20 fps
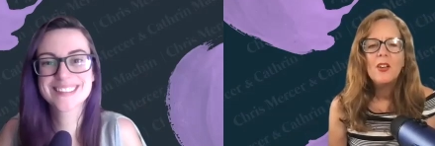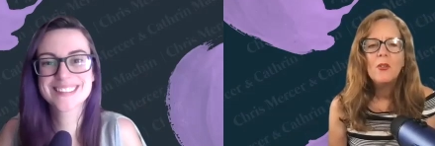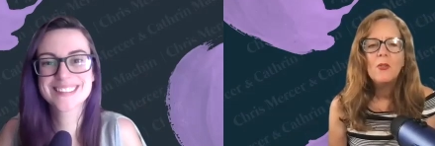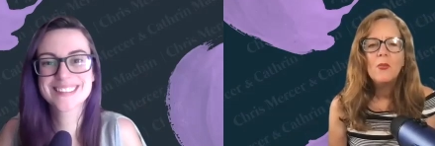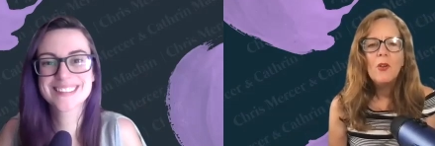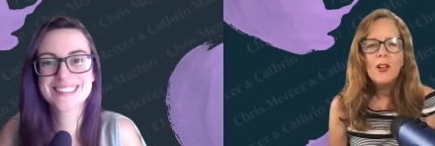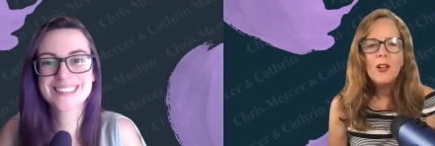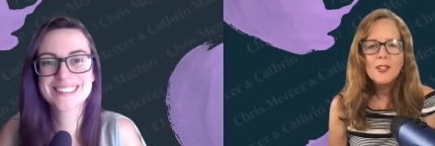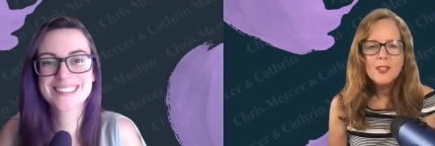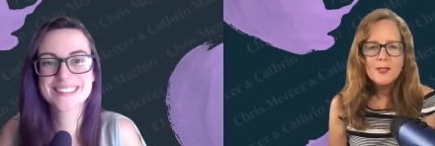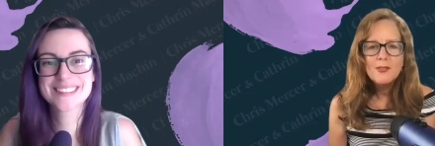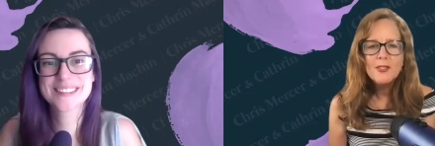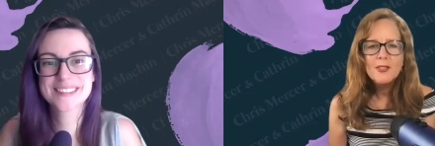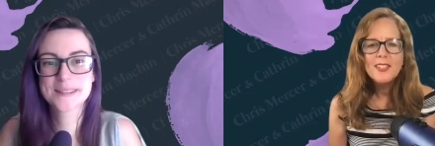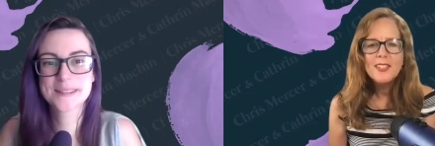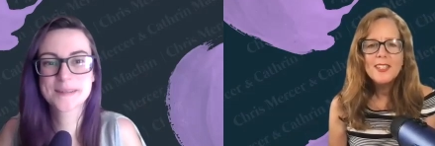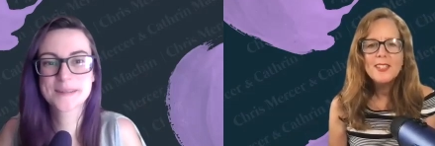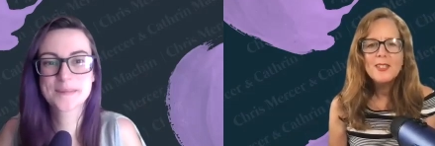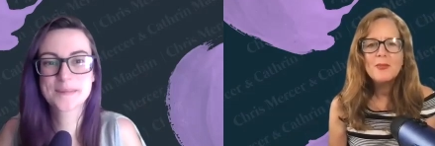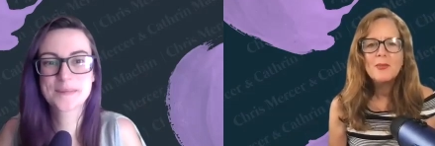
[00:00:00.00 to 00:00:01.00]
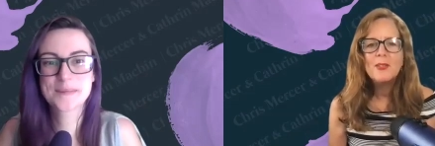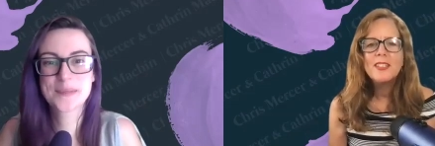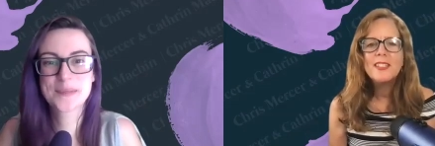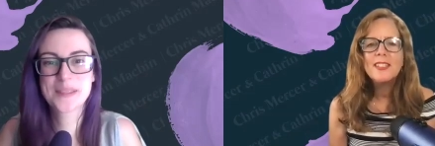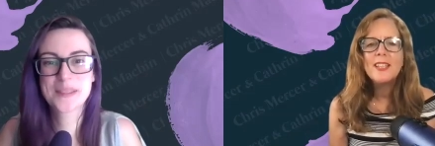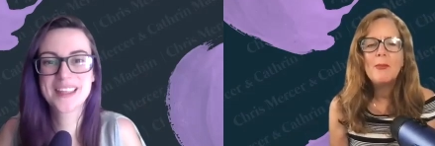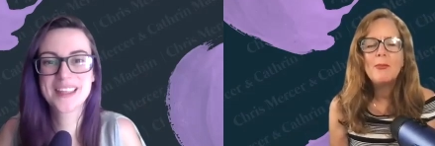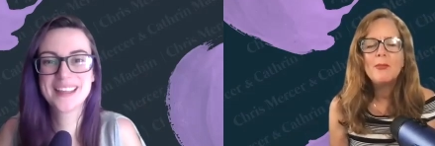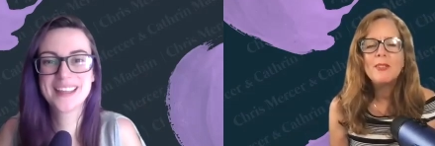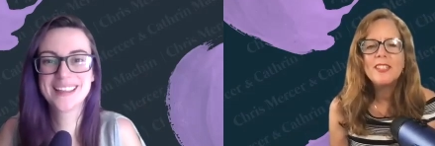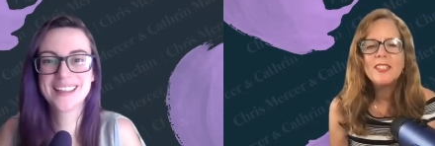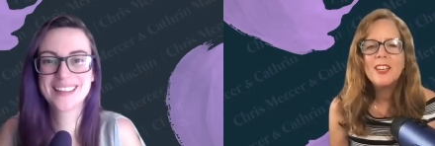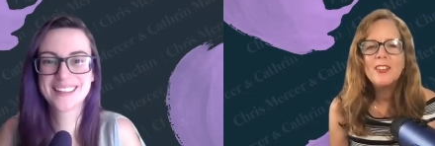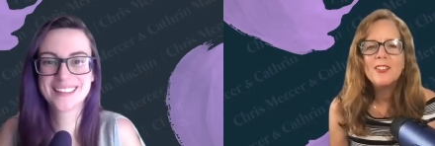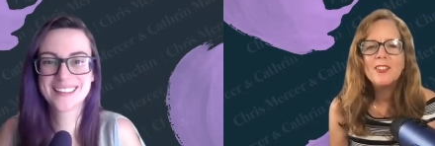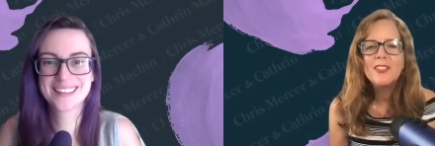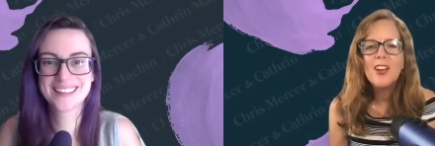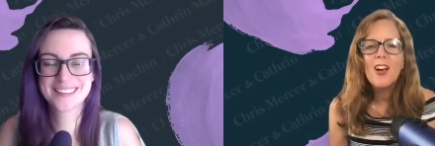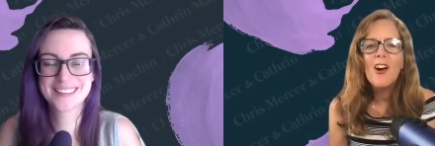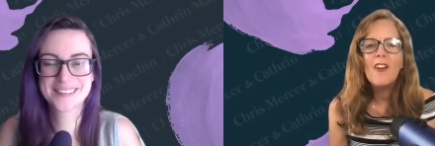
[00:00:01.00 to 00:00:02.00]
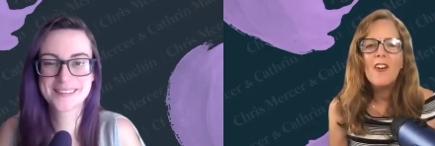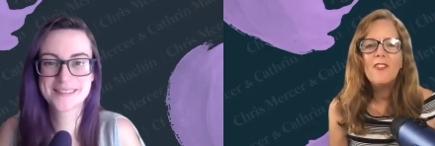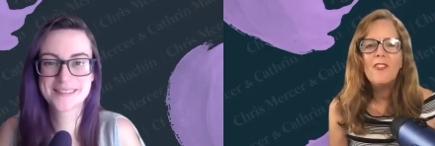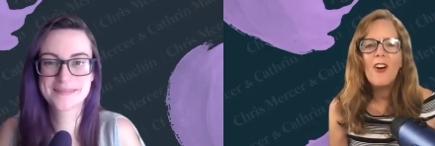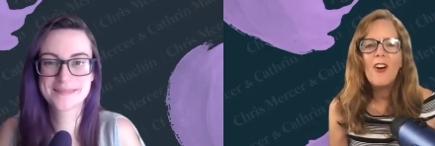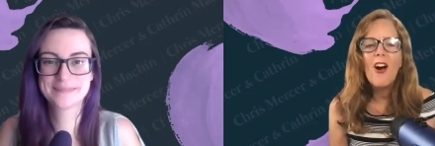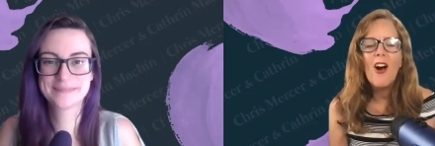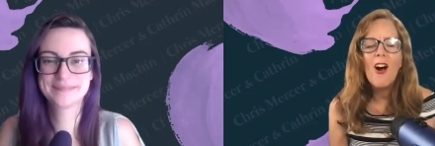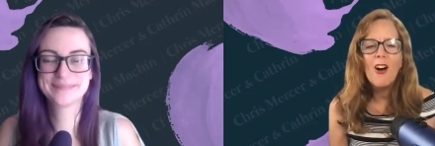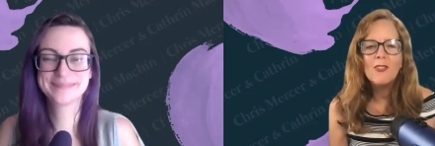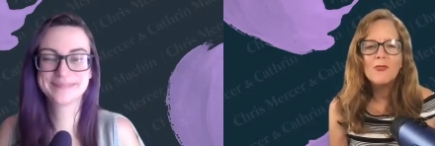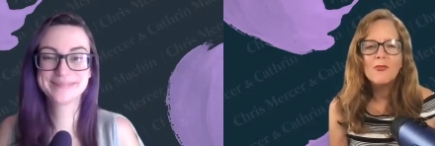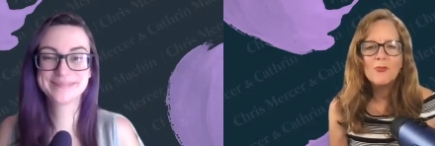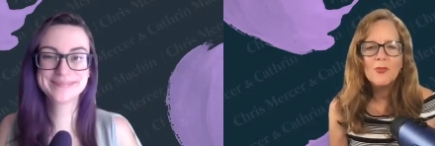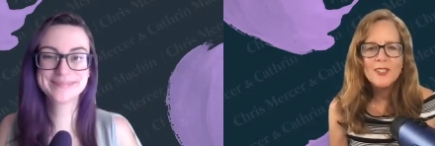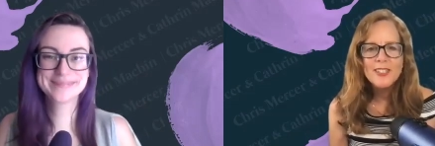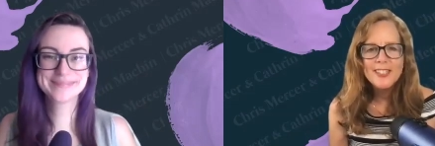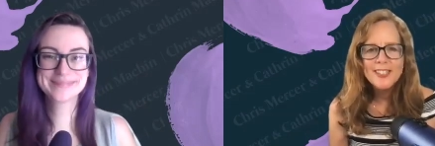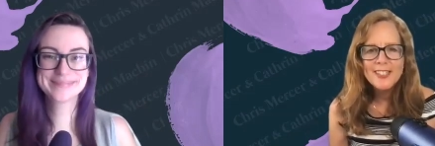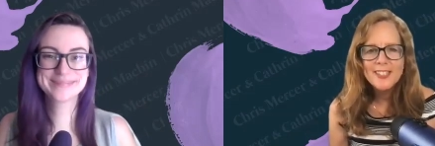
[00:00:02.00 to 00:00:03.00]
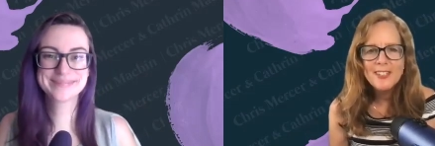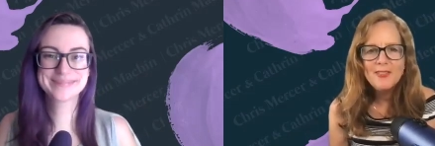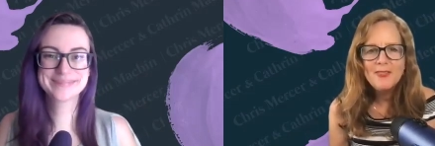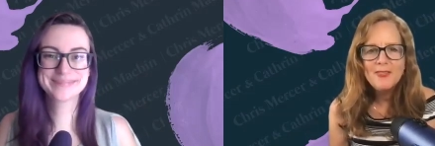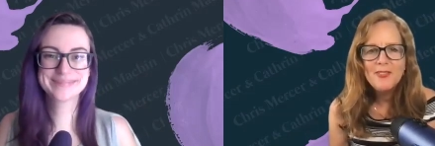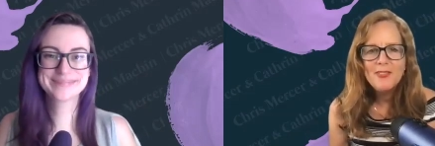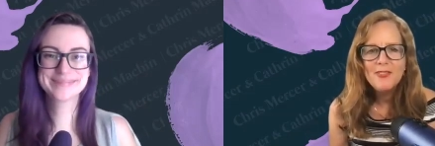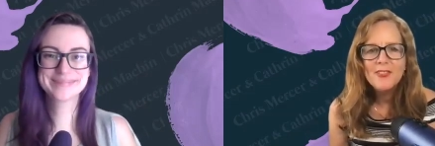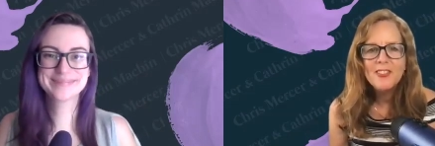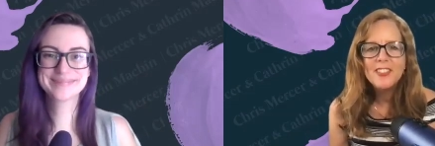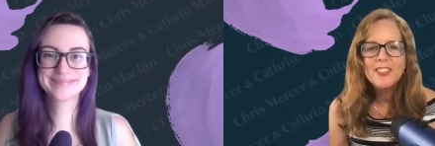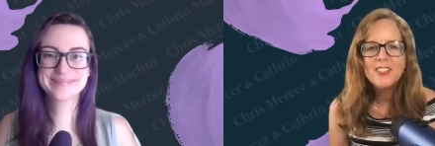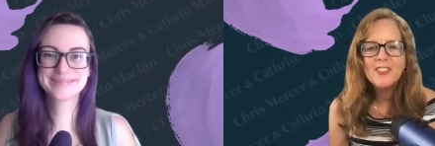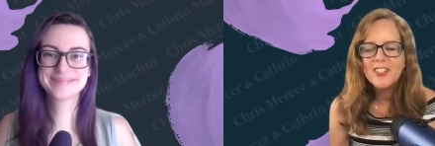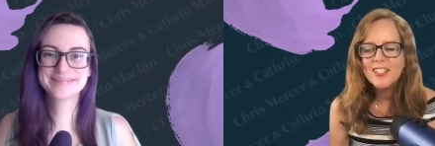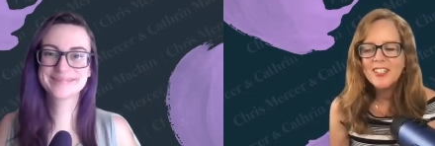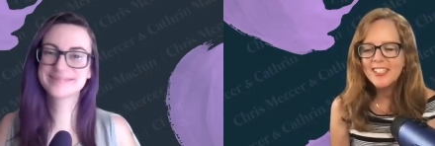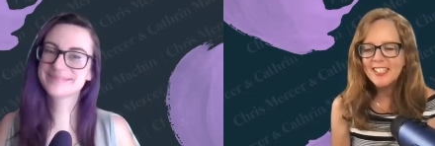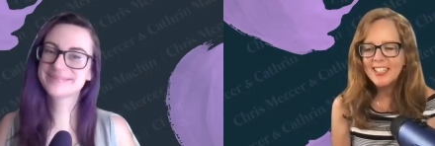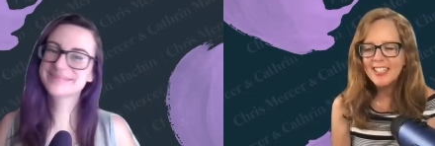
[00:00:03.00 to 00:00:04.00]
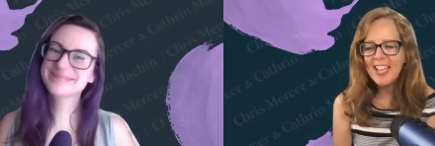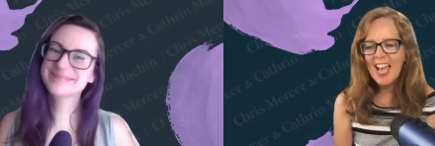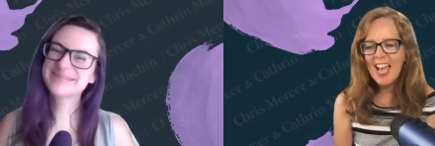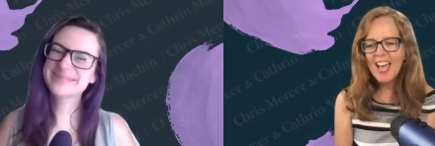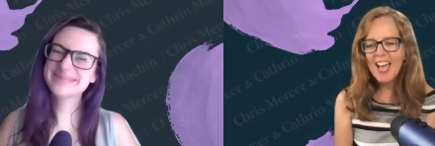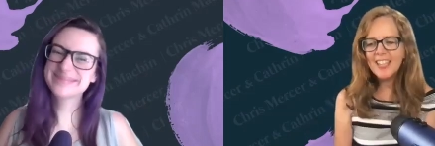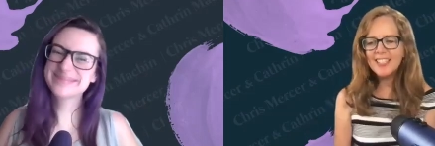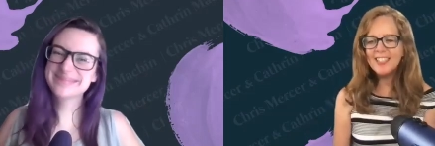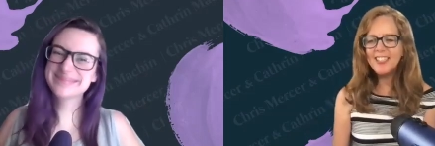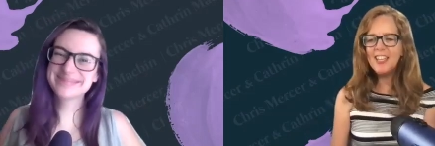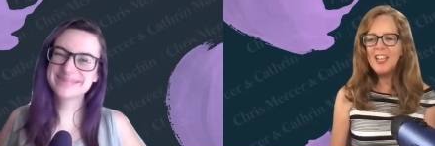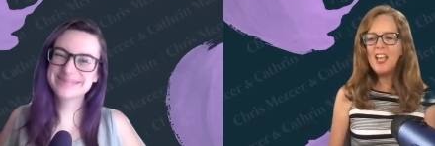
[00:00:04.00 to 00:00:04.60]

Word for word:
Speaker 1: Welcome to this week's episode of Art Wisdom with Chris and Kat.